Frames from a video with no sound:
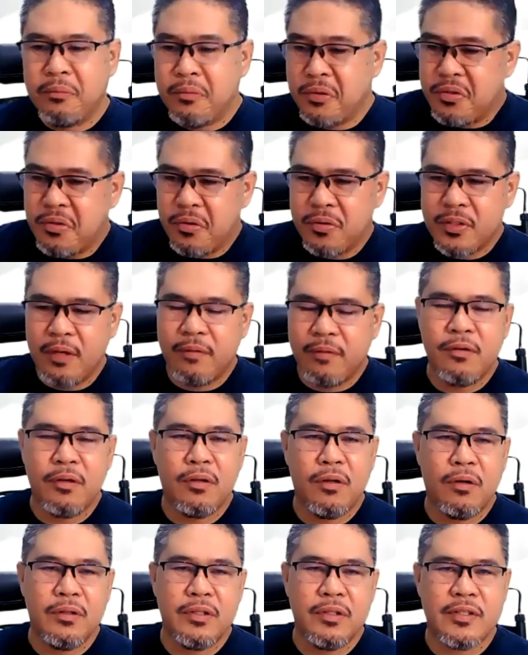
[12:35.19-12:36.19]
But Joseph,
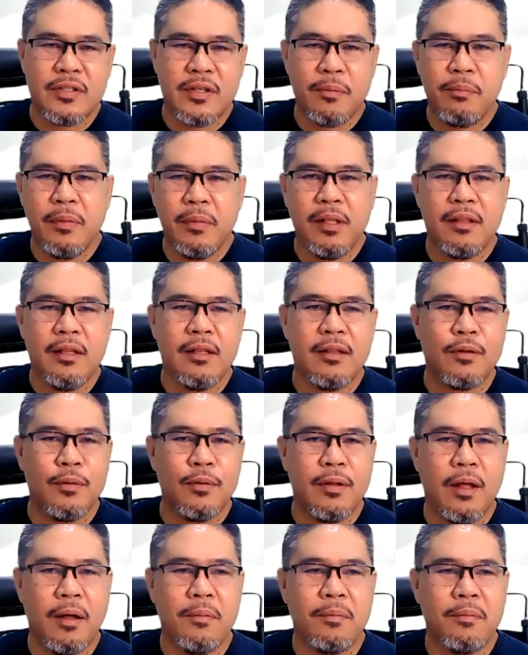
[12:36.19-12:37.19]
just submitted
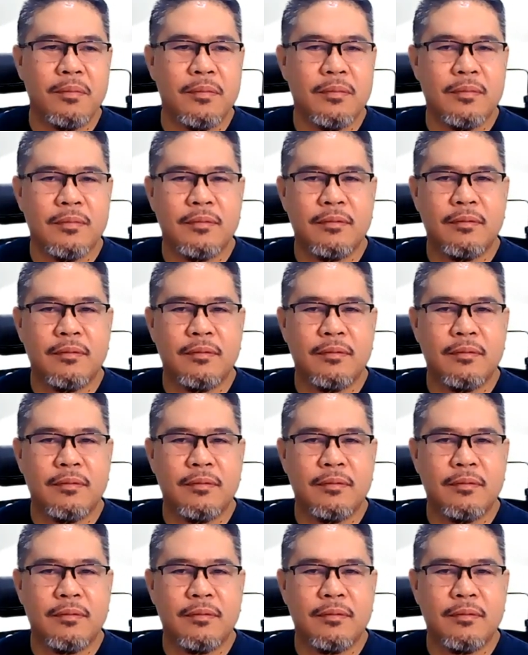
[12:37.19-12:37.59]
to them.